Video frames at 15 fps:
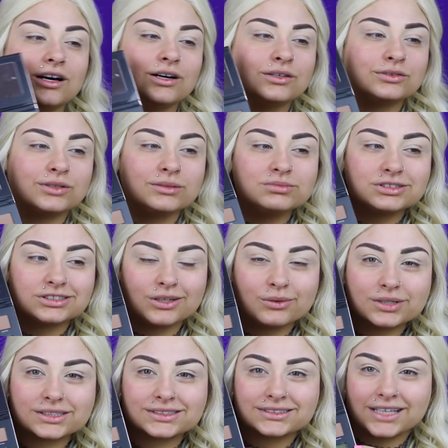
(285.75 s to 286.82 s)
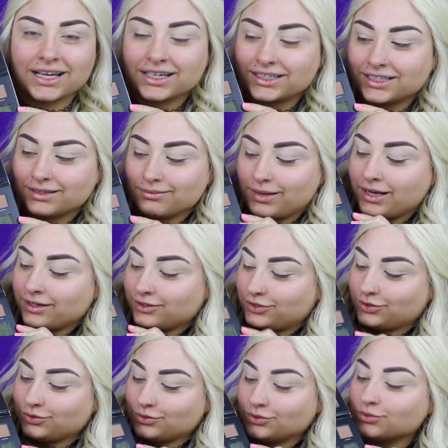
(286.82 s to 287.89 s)
Oh, I'm so excited about
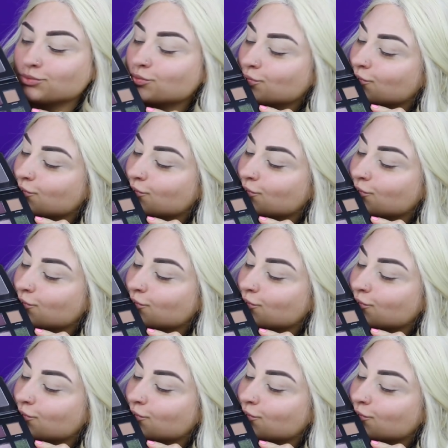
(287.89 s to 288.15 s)
you.